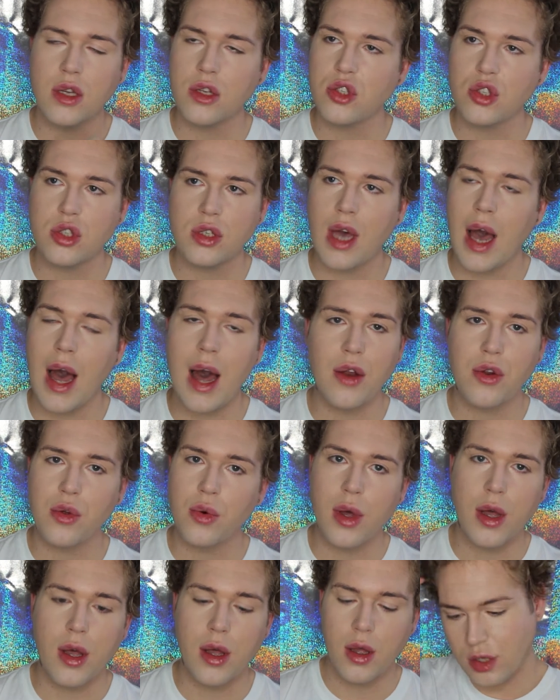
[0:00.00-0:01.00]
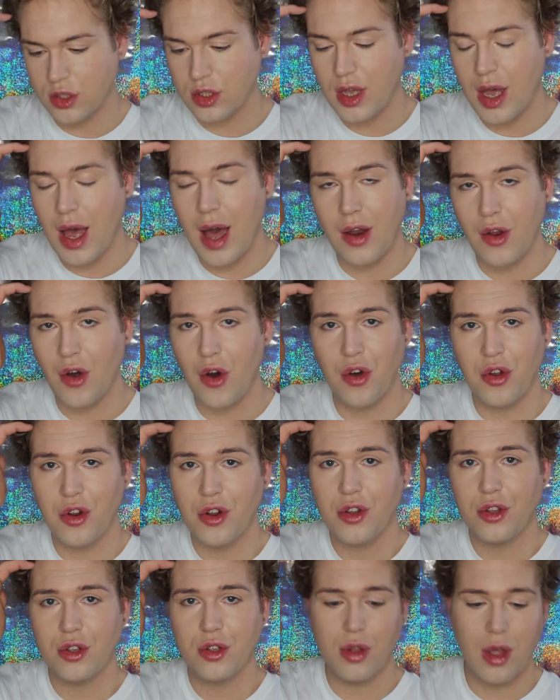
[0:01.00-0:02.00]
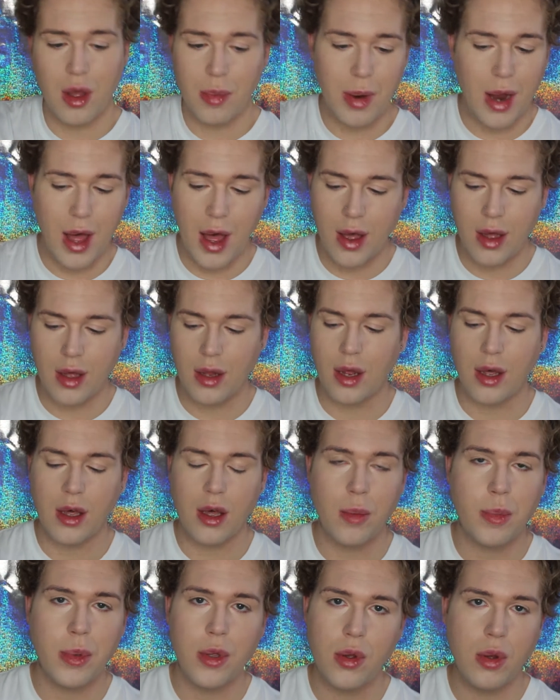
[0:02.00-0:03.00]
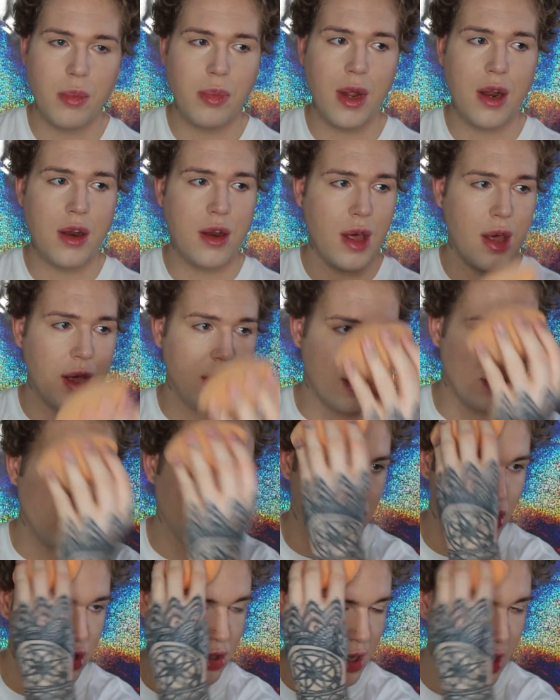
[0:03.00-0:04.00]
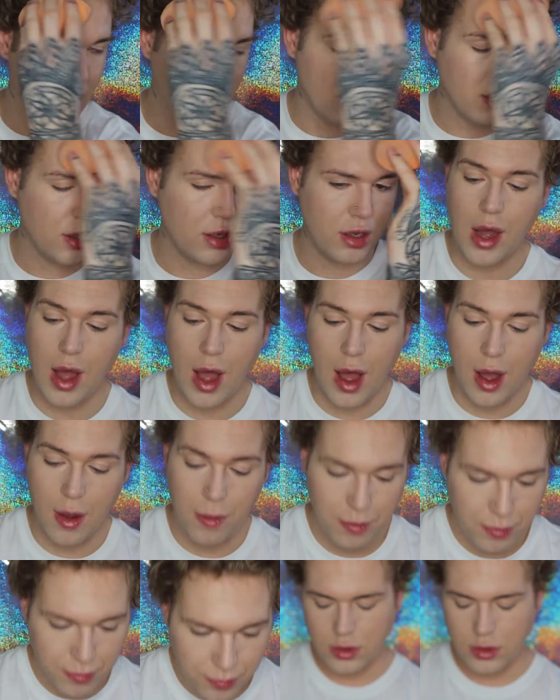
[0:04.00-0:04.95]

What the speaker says: I just can't do it, I just cannot apply it. Like a beauty blender is just like, can't.